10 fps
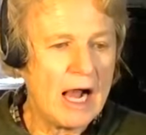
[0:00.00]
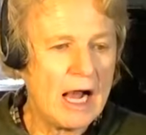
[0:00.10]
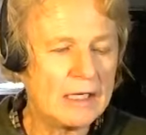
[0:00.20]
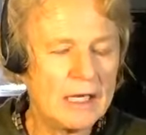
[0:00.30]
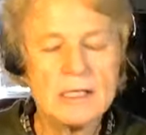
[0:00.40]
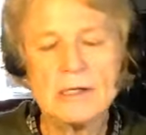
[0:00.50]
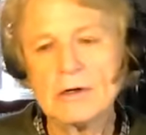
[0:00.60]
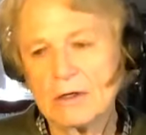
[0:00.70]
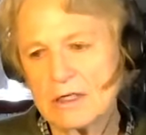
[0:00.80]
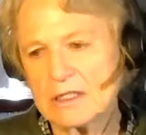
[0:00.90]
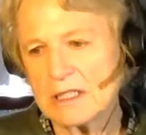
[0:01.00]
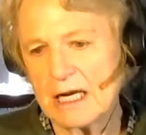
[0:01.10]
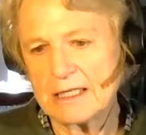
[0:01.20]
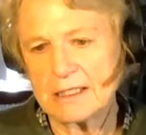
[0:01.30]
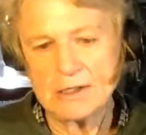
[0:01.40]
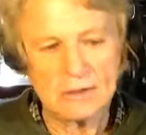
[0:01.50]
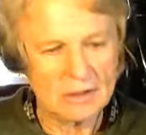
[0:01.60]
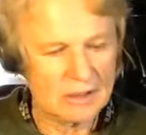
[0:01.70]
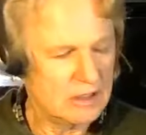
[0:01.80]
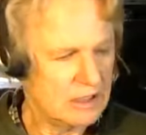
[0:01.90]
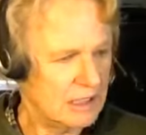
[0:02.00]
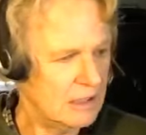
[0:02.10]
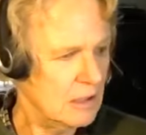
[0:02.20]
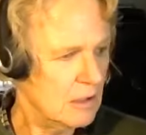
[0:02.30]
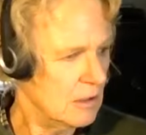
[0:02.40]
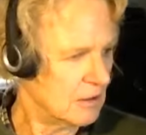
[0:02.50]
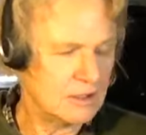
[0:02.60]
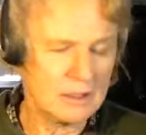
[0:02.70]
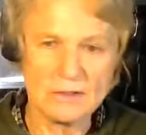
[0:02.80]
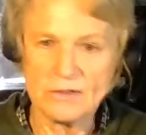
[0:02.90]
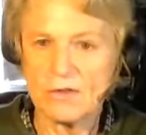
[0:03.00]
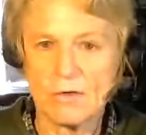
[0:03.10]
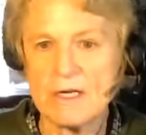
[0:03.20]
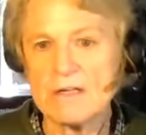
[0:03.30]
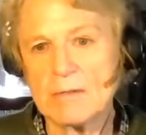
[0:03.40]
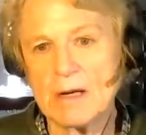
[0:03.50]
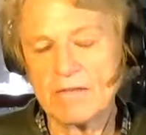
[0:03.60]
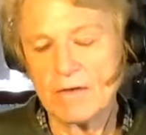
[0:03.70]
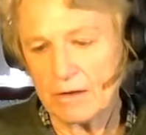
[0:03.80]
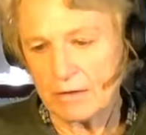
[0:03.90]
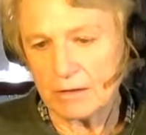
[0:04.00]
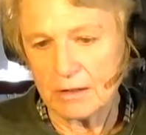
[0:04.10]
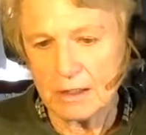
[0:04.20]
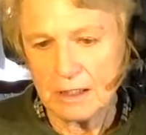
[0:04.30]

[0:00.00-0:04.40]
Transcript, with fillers: And I looked and looked and looked at the screen of my phone